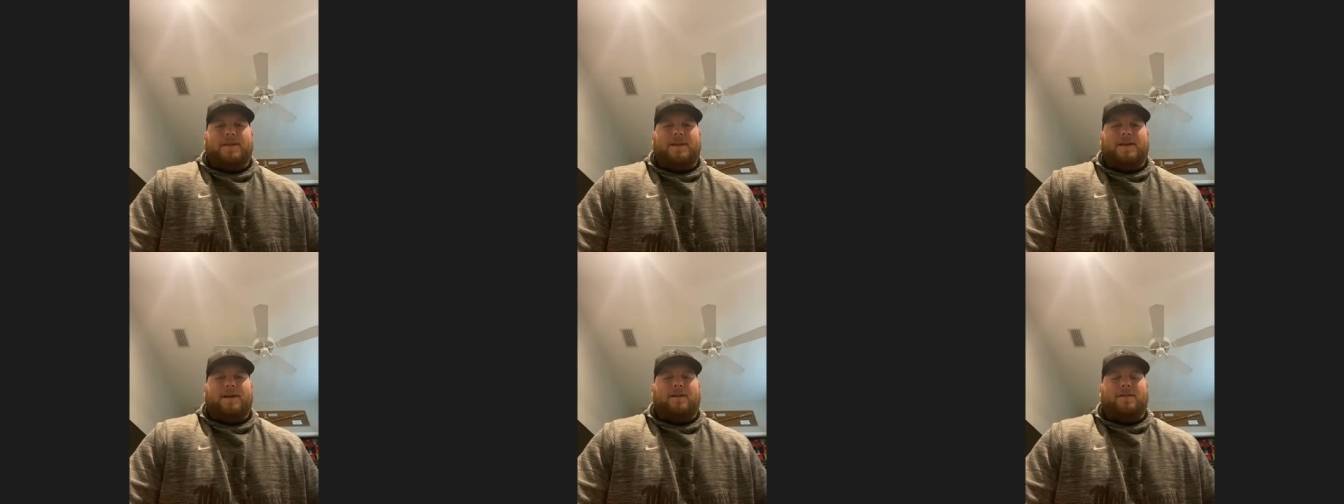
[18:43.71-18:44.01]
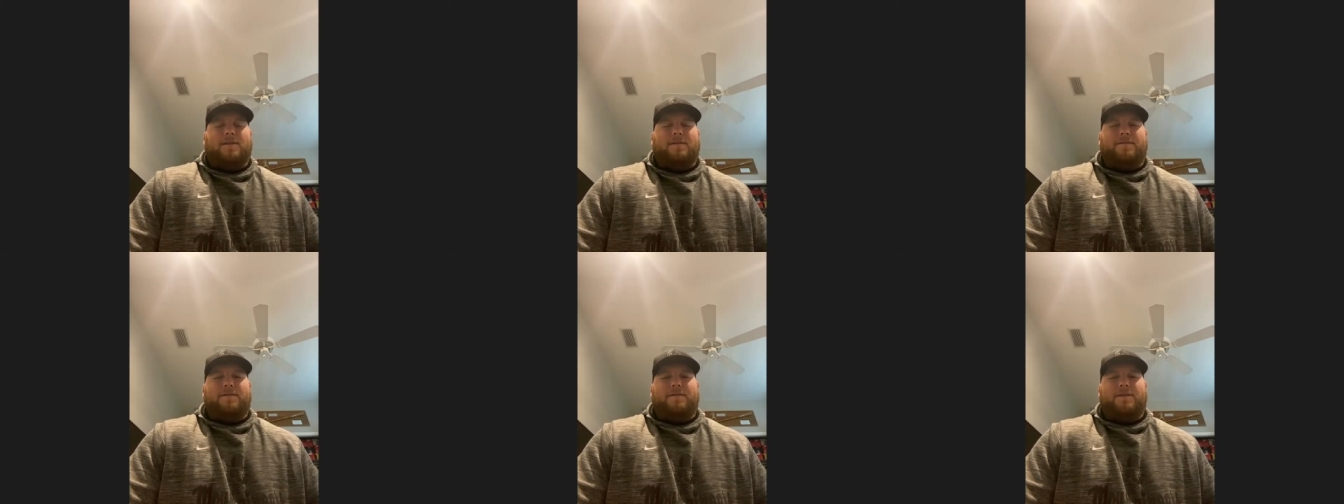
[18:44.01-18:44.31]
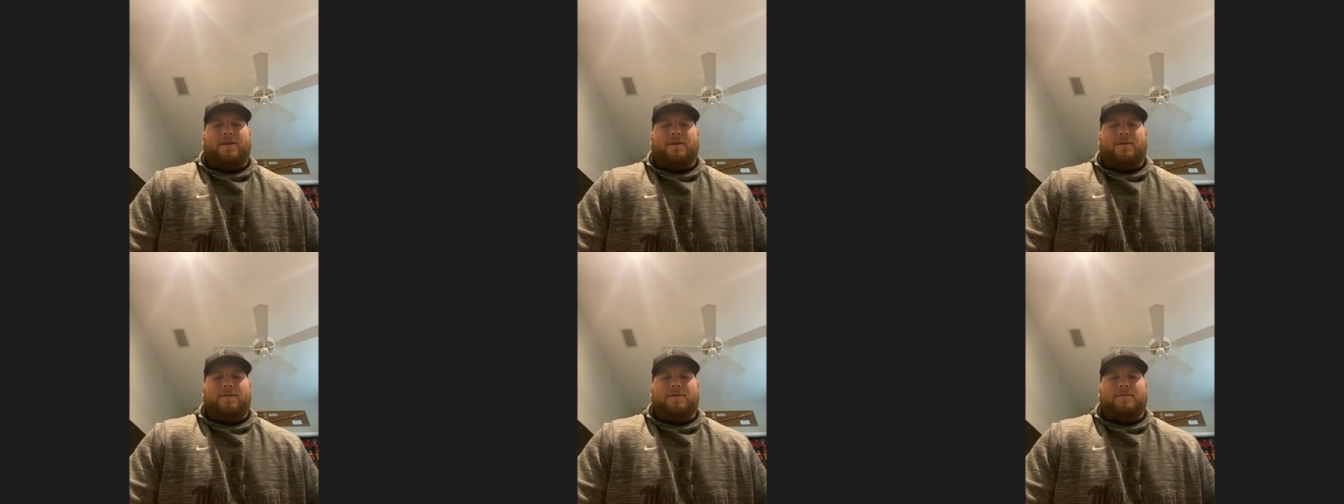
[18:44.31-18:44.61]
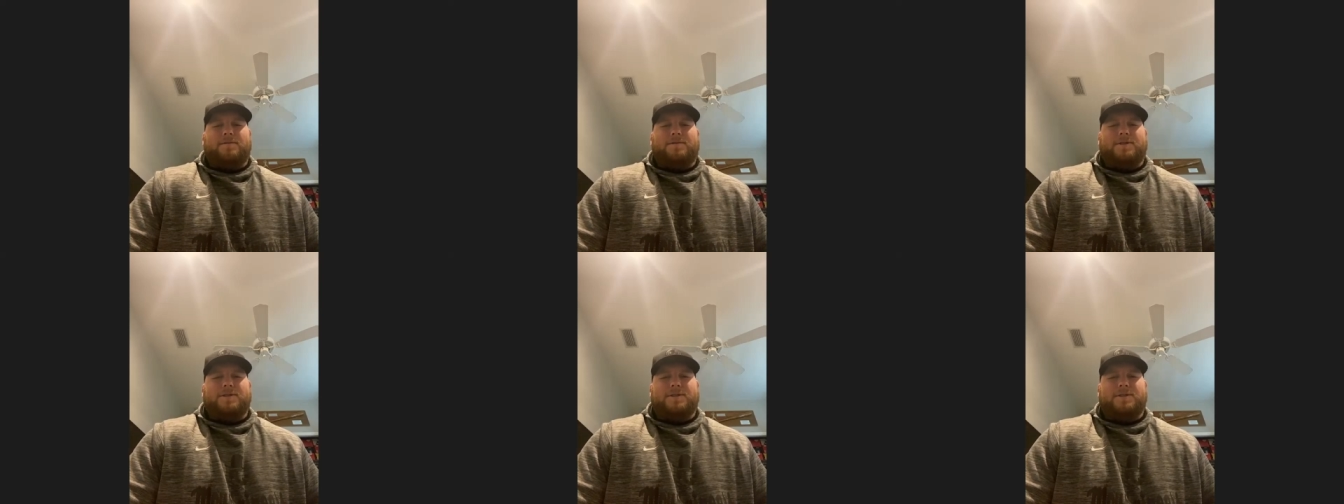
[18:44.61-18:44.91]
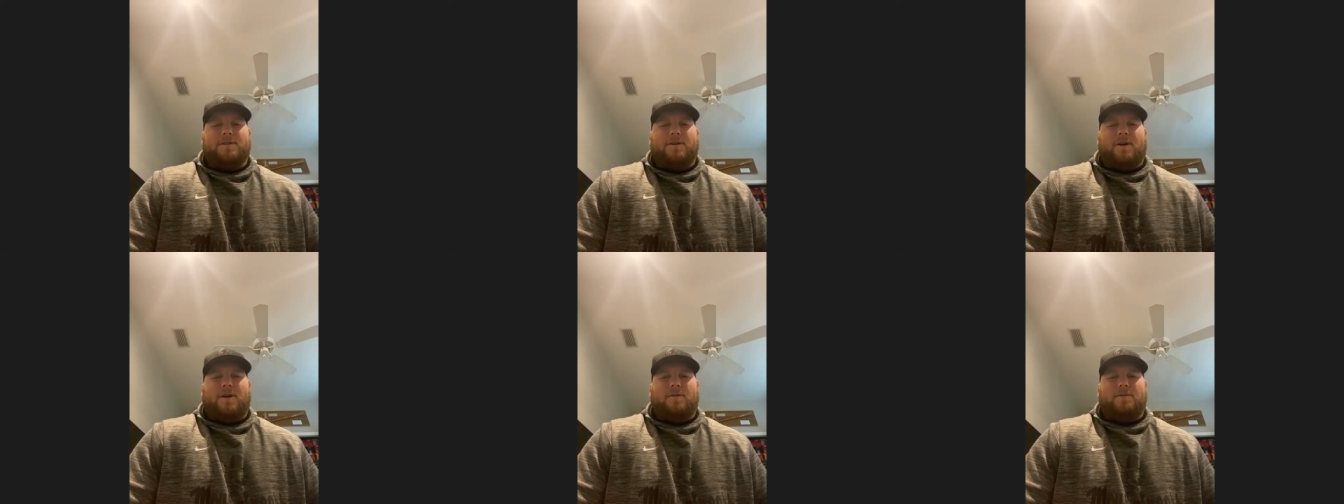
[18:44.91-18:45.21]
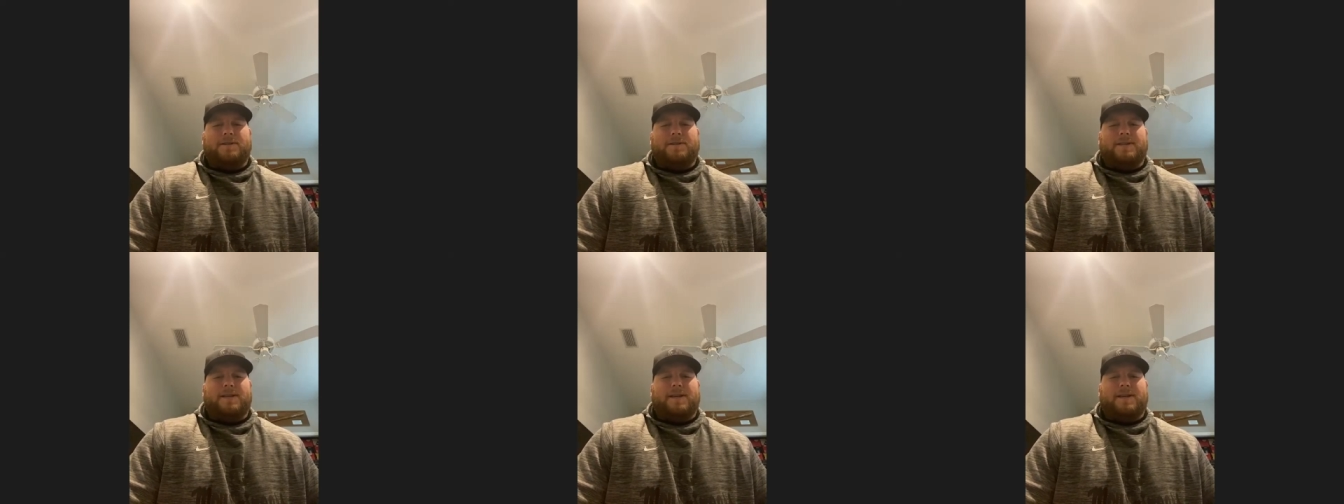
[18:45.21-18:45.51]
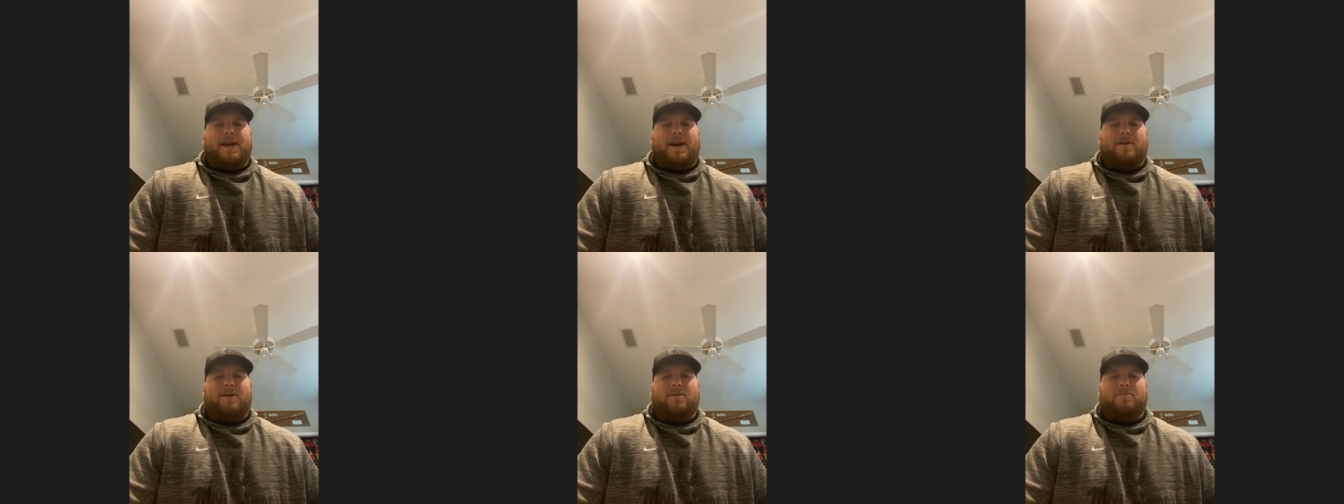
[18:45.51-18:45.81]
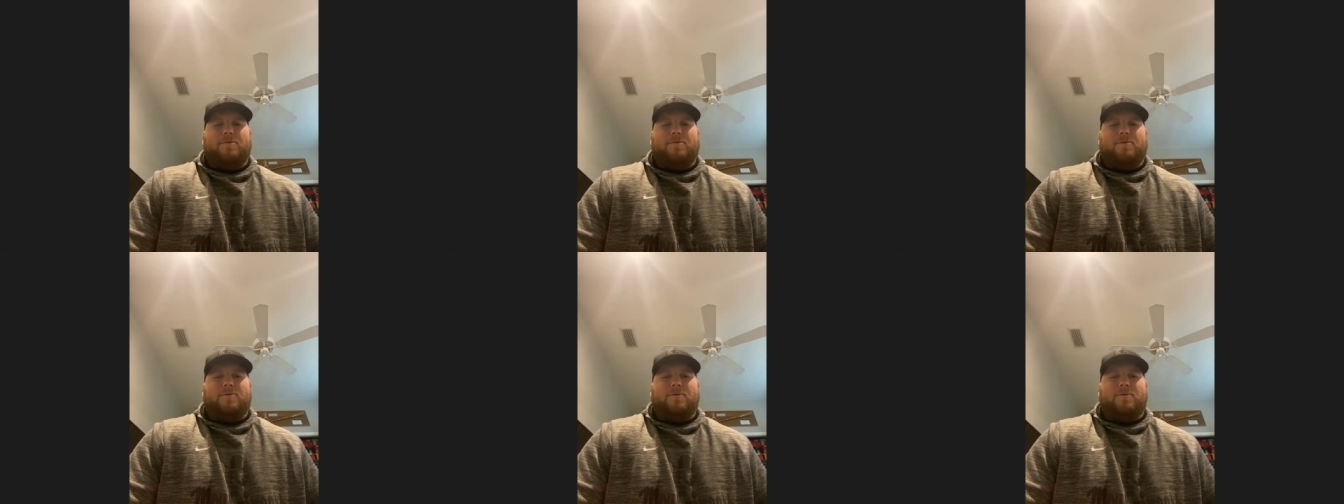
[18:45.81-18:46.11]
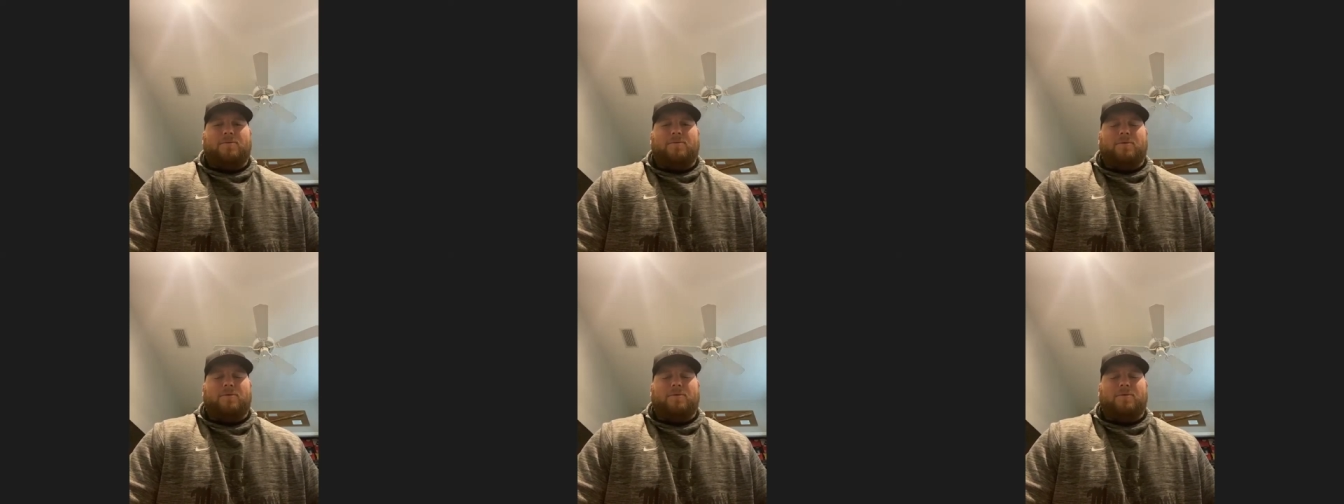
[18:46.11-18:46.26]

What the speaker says: on the field, just always accountable,